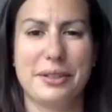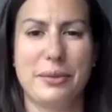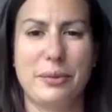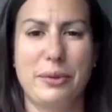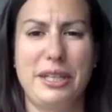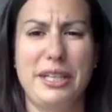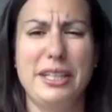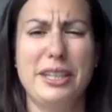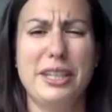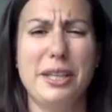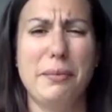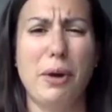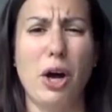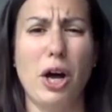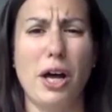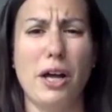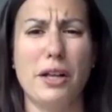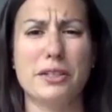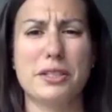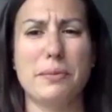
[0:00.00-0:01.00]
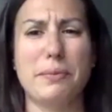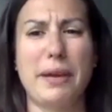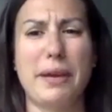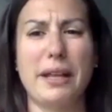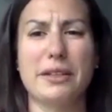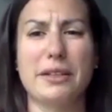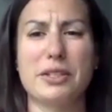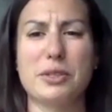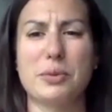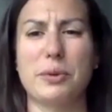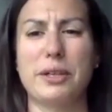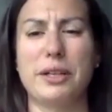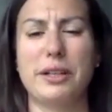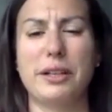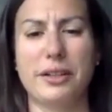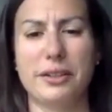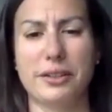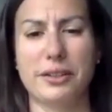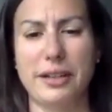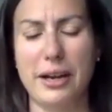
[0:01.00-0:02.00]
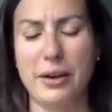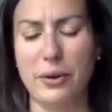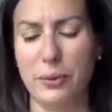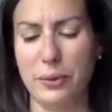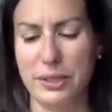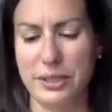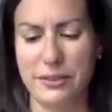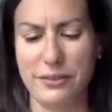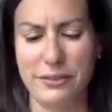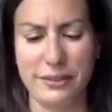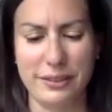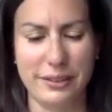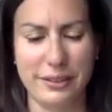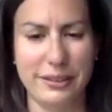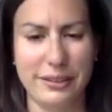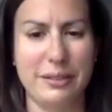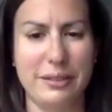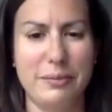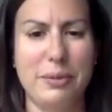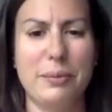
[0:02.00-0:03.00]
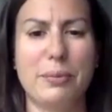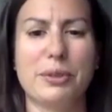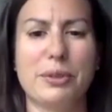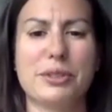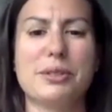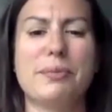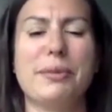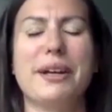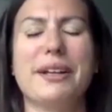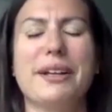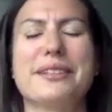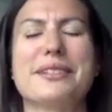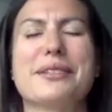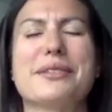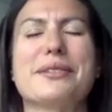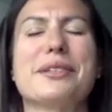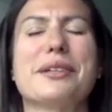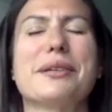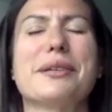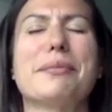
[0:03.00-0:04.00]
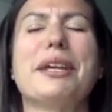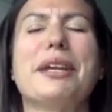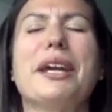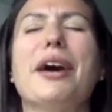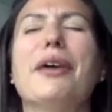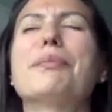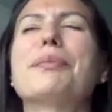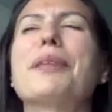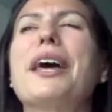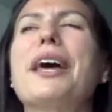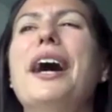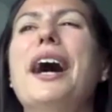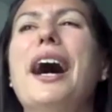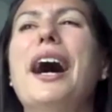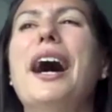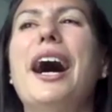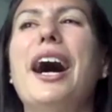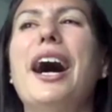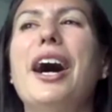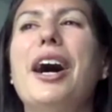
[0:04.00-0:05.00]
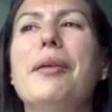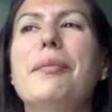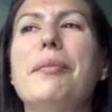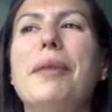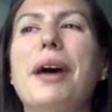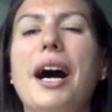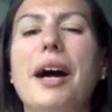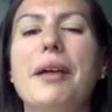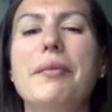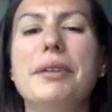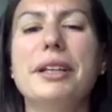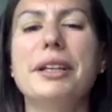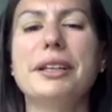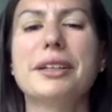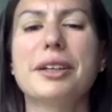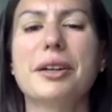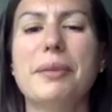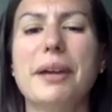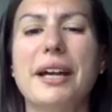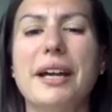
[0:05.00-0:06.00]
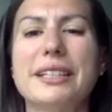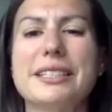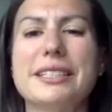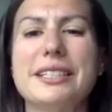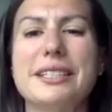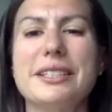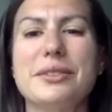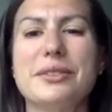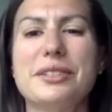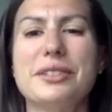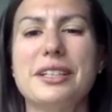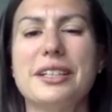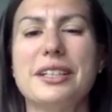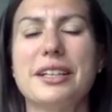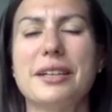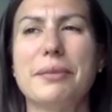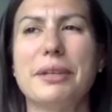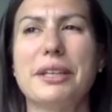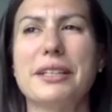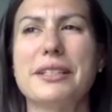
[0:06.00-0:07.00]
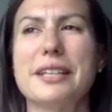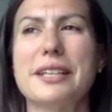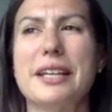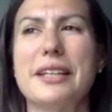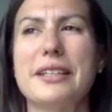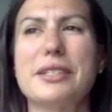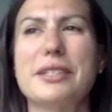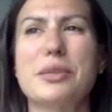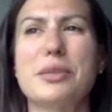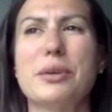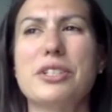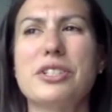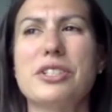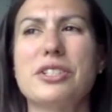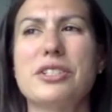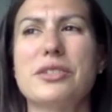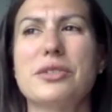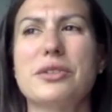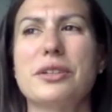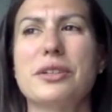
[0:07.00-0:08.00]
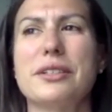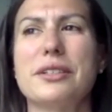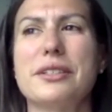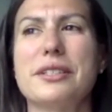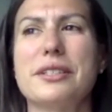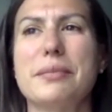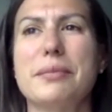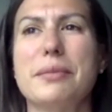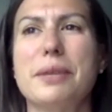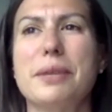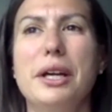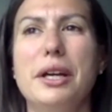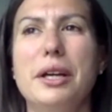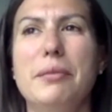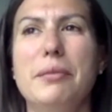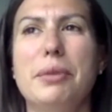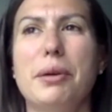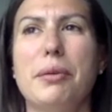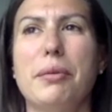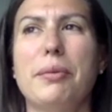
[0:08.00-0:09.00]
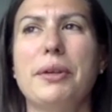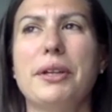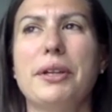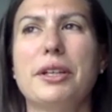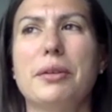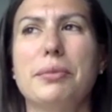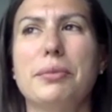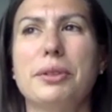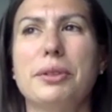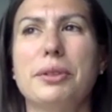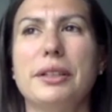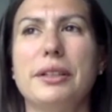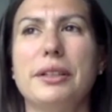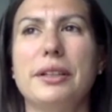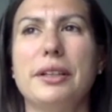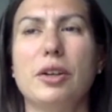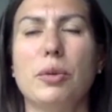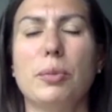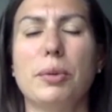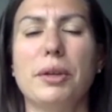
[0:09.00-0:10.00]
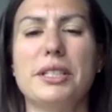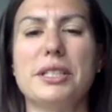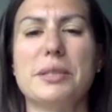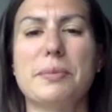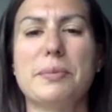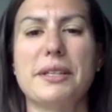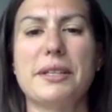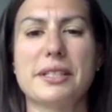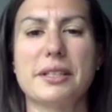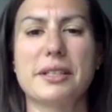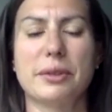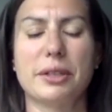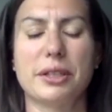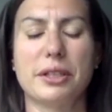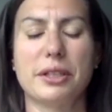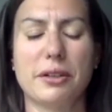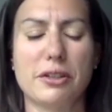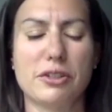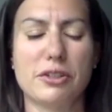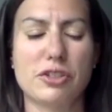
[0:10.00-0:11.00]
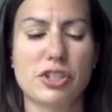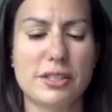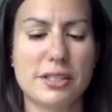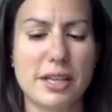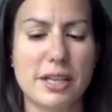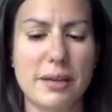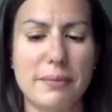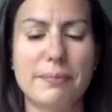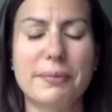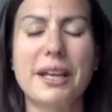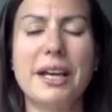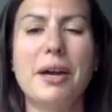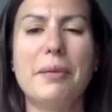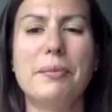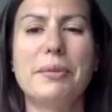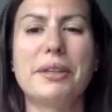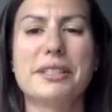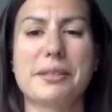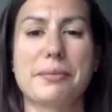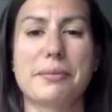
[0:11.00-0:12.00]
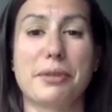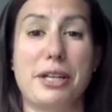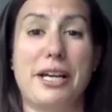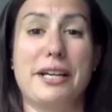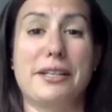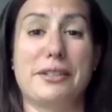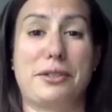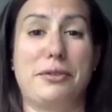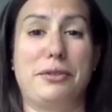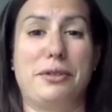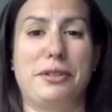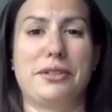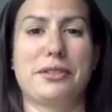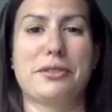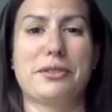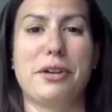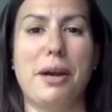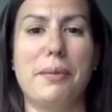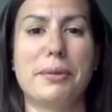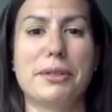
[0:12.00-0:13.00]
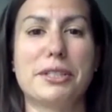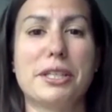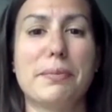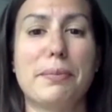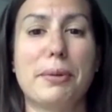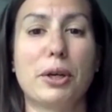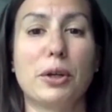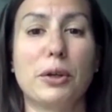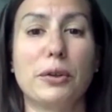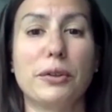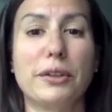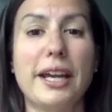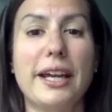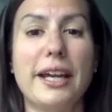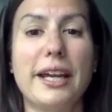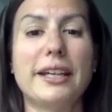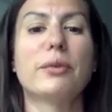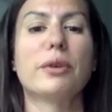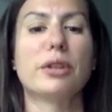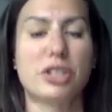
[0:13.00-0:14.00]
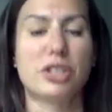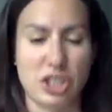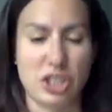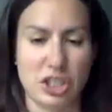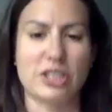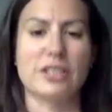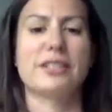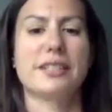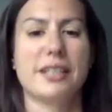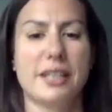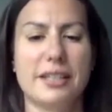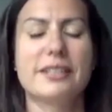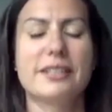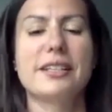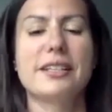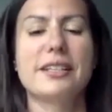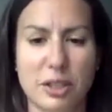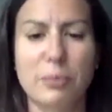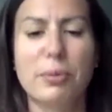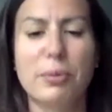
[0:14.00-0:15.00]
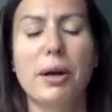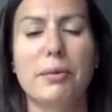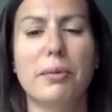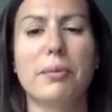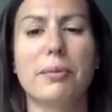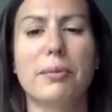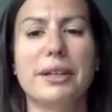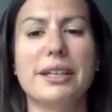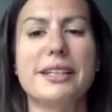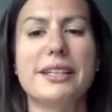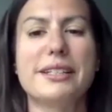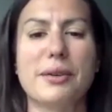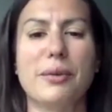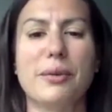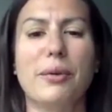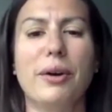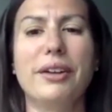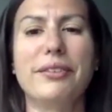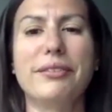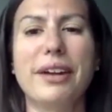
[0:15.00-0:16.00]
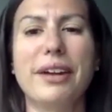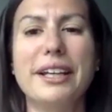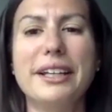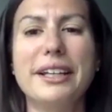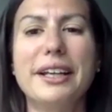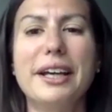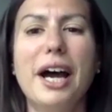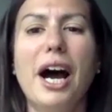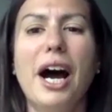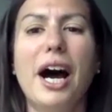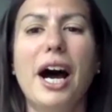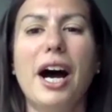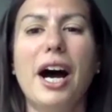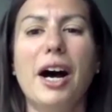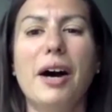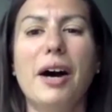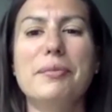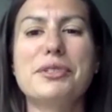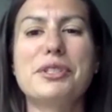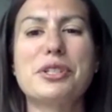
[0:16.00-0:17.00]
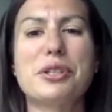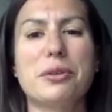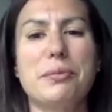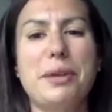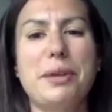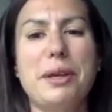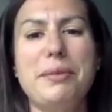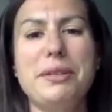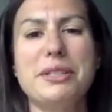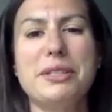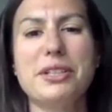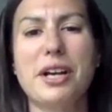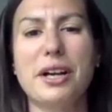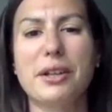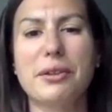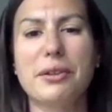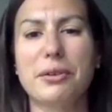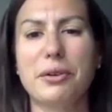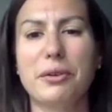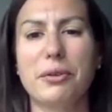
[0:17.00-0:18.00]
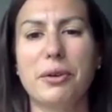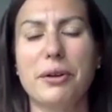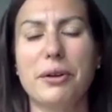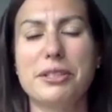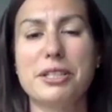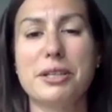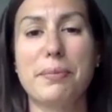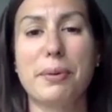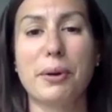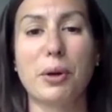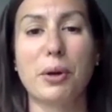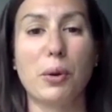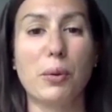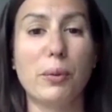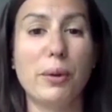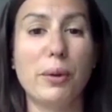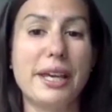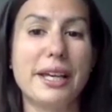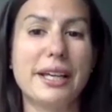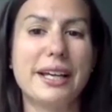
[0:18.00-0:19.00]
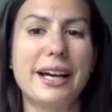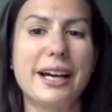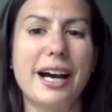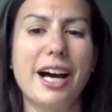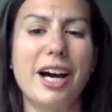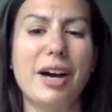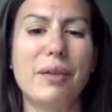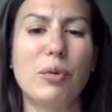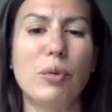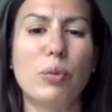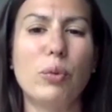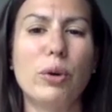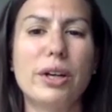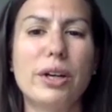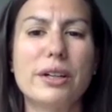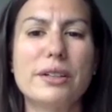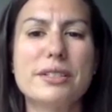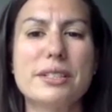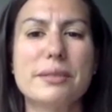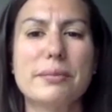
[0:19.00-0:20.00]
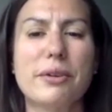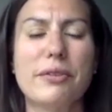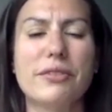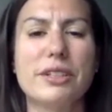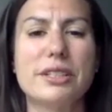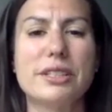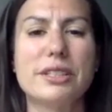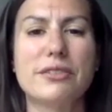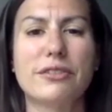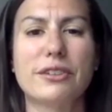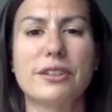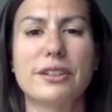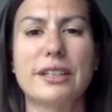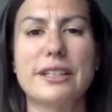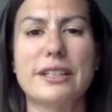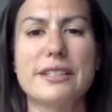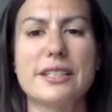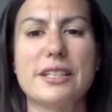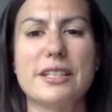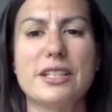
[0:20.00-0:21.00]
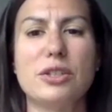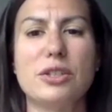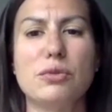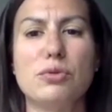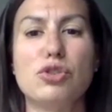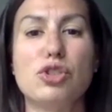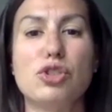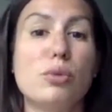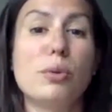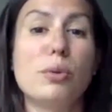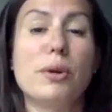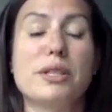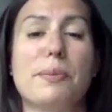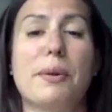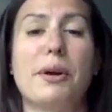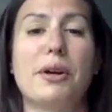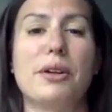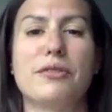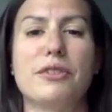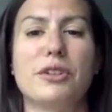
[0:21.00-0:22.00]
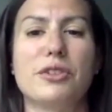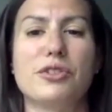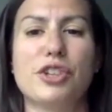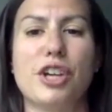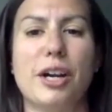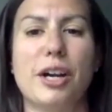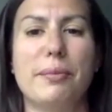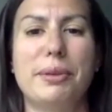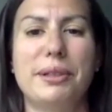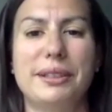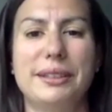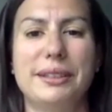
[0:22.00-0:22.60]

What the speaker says: We need them all to balance one another out. We definitely need people to balance those like me out. I'm going to go back to you, Tegan, and this question is going to seem probably completely ill-placed based on what Kira just said, because I'm going to ask you to describe a typical day, and what she just said is that there probably isn't one, right? So maybe talk through a typical week. What are some of the different things that you do as part of your job?